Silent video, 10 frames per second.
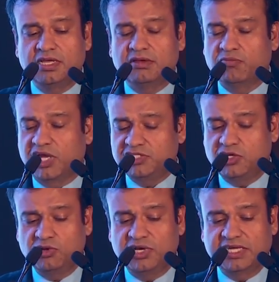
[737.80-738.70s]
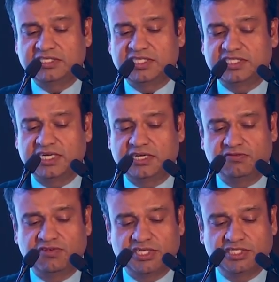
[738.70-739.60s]
much lower exit site
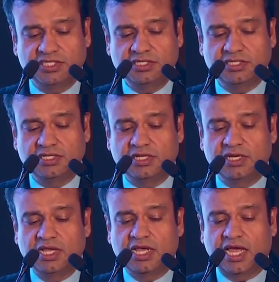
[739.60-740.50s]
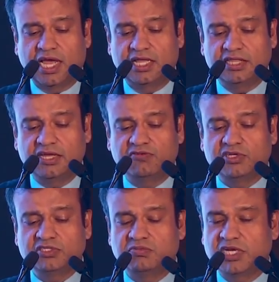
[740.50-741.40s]
infection, and there
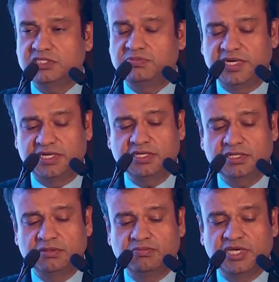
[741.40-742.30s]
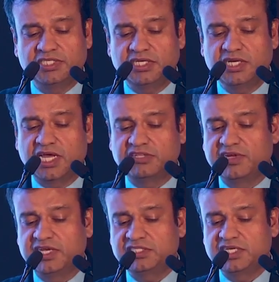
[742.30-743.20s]
was much better patient as
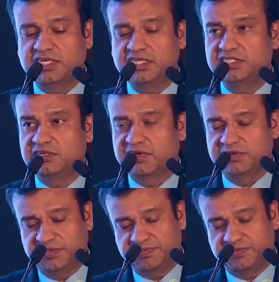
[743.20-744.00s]
well as technique survival.